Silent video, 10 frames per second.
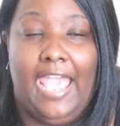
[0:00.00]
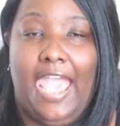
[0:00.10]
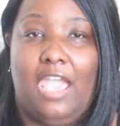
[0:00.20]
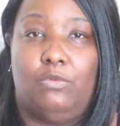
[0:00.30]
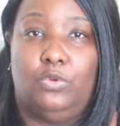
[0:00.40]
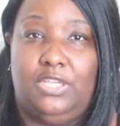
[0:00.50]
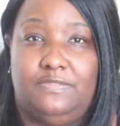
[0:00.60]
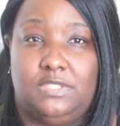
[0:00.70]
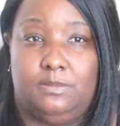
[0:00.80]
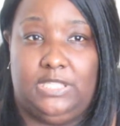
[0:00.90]
I will
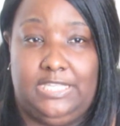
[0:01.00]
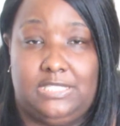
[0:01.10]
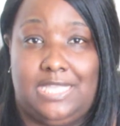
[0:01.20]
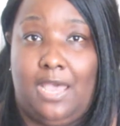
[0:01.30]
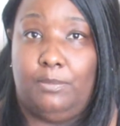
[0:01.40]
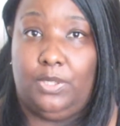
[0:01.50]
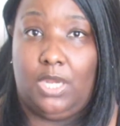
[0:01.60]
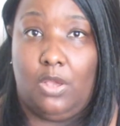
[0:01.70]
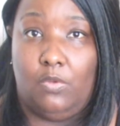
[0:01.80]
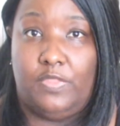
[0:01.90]
leave some links down
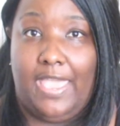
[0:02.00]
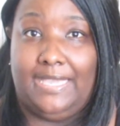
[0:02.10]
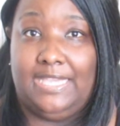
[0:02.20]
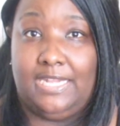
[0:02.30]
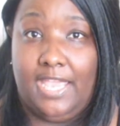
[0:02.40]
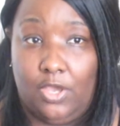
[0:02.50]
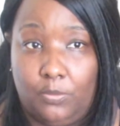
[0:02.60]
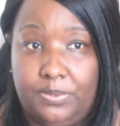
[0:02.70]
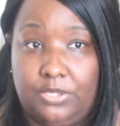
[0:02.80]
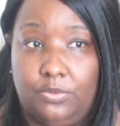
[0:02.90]
below that can
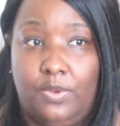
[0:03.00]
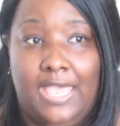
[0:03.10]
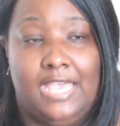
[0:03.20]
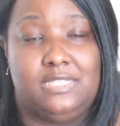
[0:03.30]
help you,